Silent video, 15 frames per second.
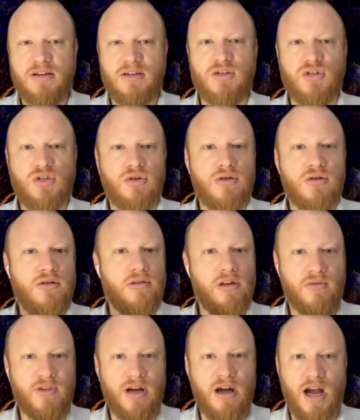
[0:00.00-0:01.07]
to tune a lot
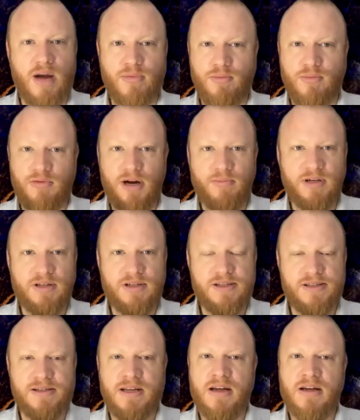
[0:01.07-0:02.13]
of the
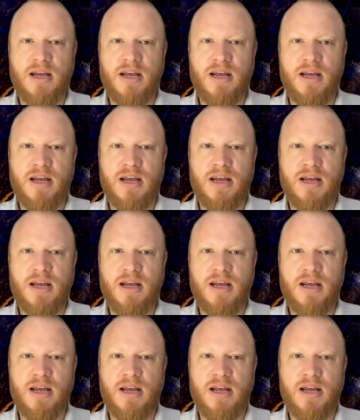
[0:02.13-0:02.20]
hyperparameters